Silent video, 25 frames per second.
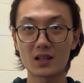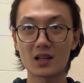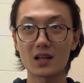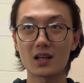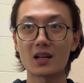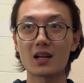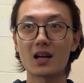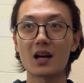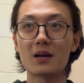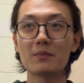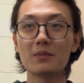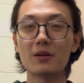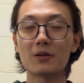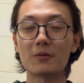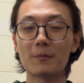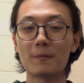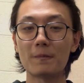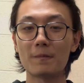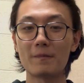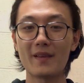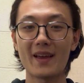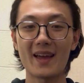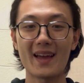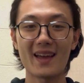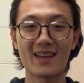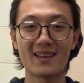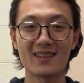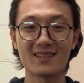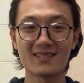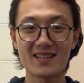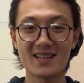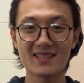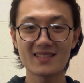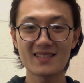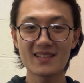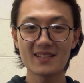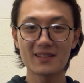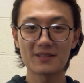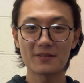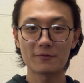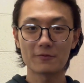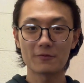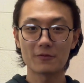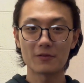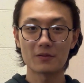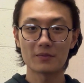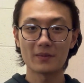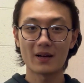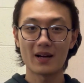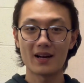combo. And that's it
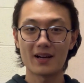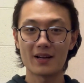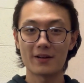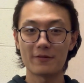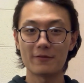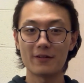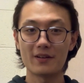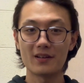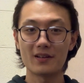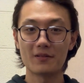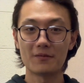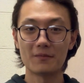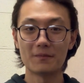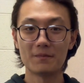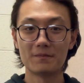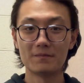for my video.